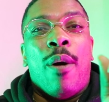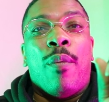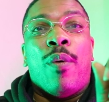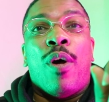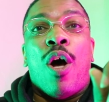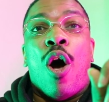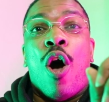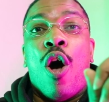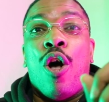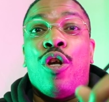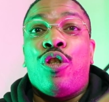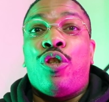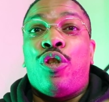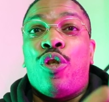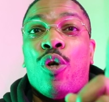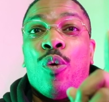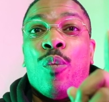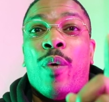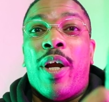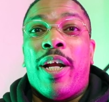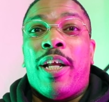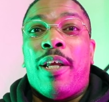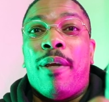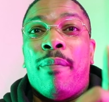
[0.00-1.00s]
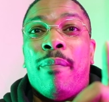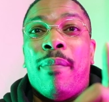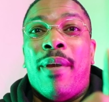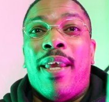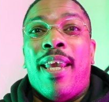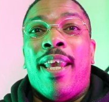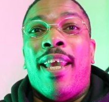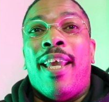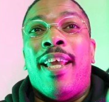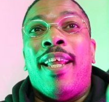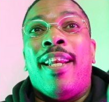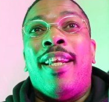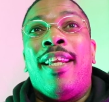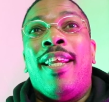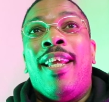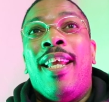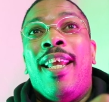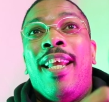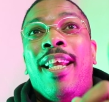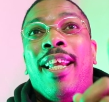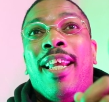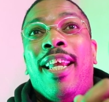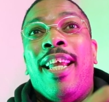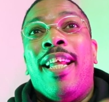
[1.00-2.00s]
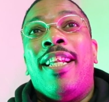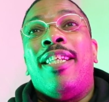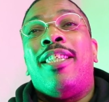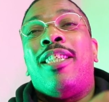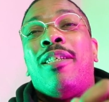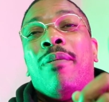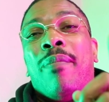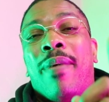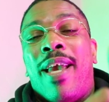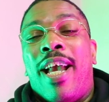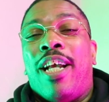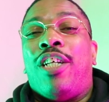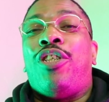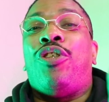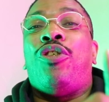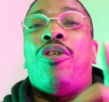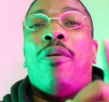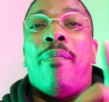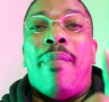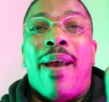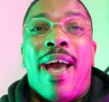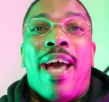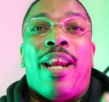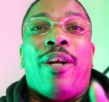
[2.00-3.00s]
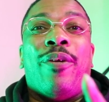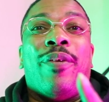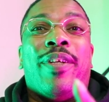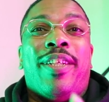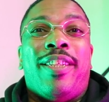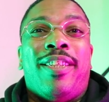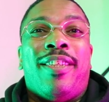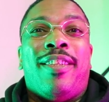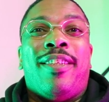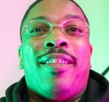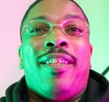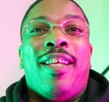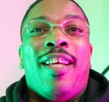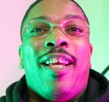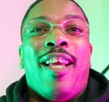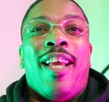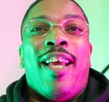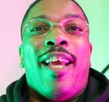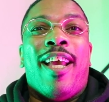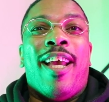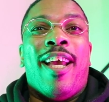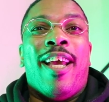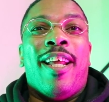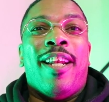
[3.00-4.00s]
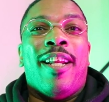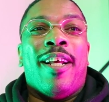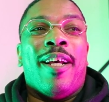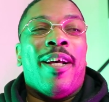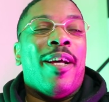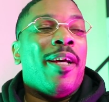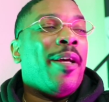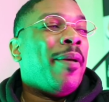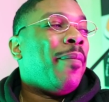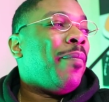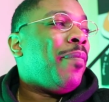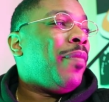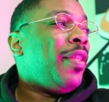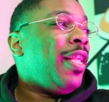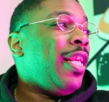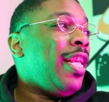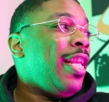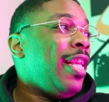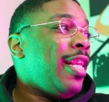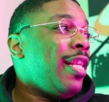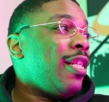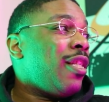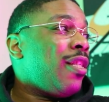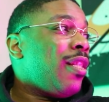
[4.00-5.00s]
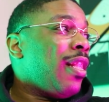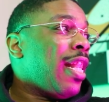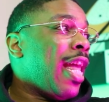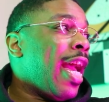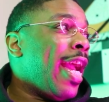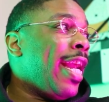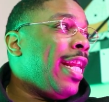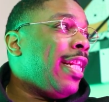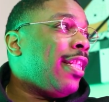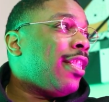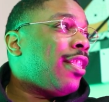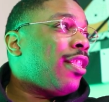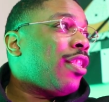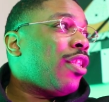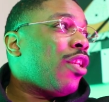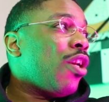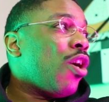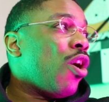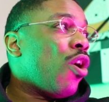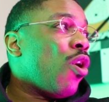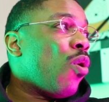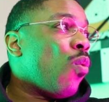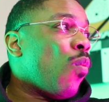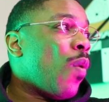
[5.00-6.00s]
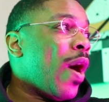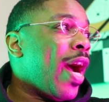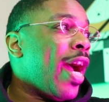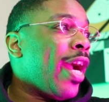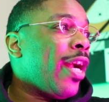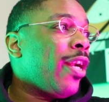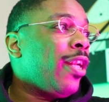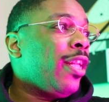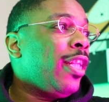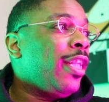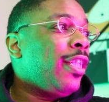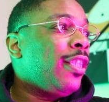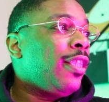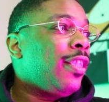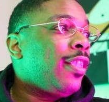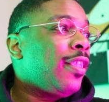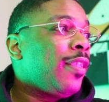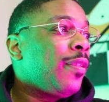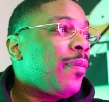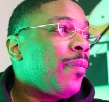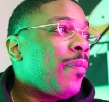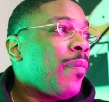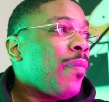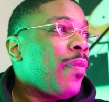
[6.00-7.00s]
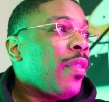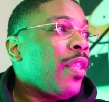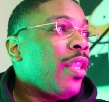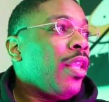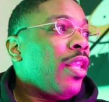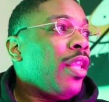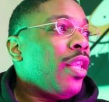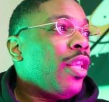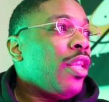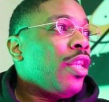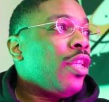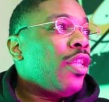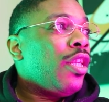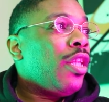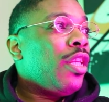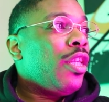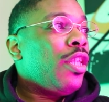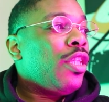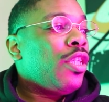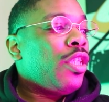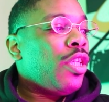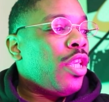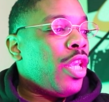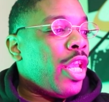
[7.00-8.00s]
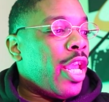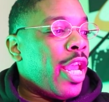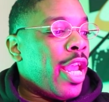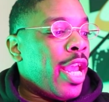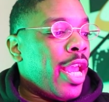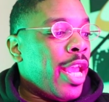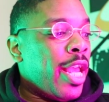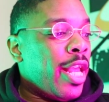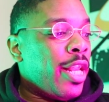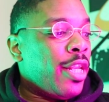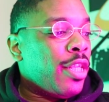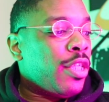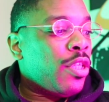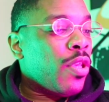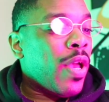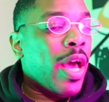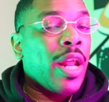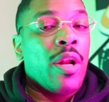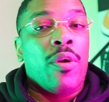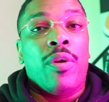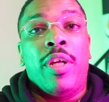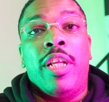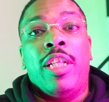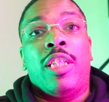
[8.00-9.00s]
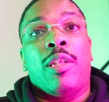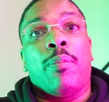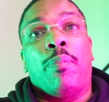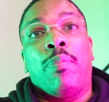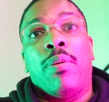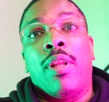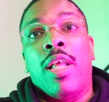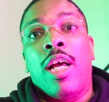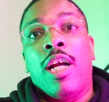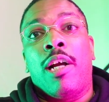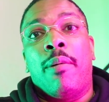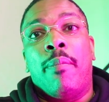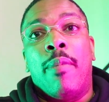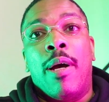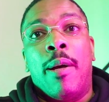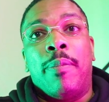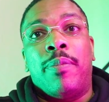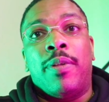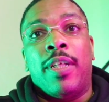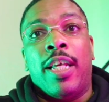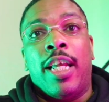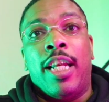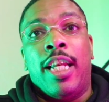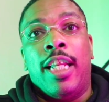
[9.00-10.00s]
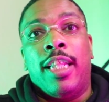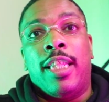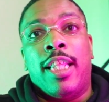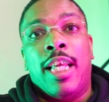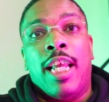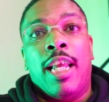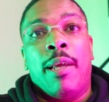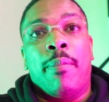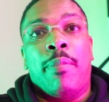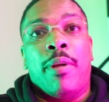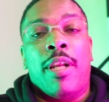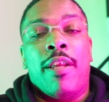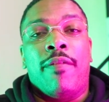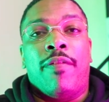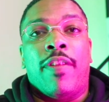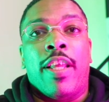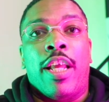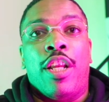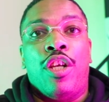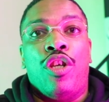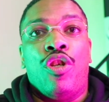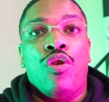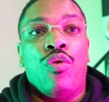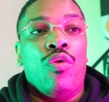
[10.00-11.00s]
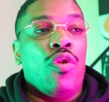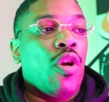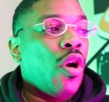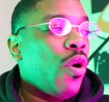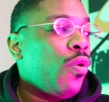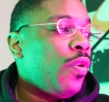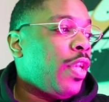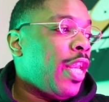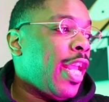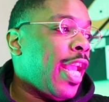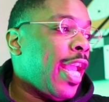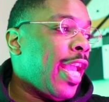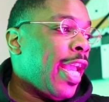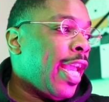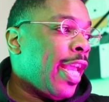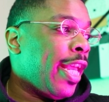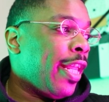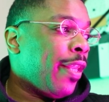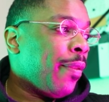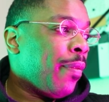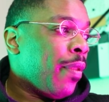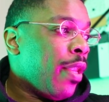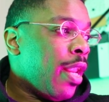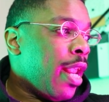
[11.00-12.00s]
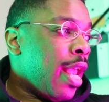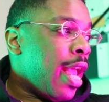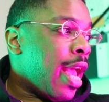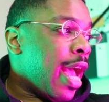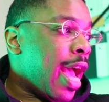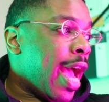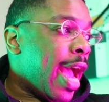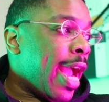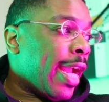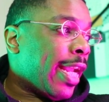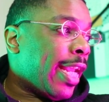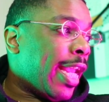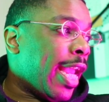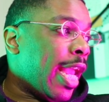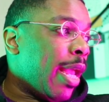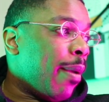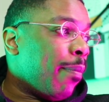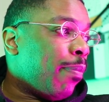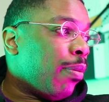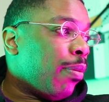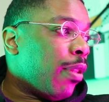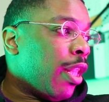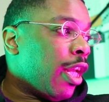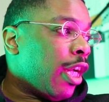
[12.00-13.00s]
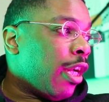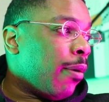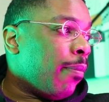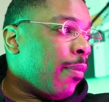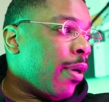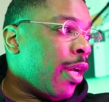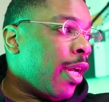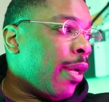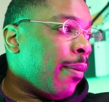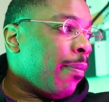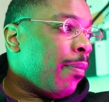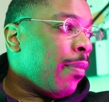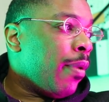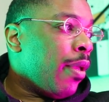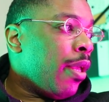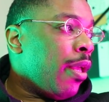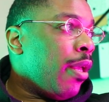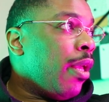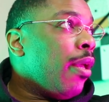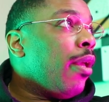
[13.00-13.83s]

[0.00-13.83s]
I would also recommend getting some extra batteries. And these lights are wireless, and so I don't need to plug them up to anything. But if they do go dead, I can plug them up.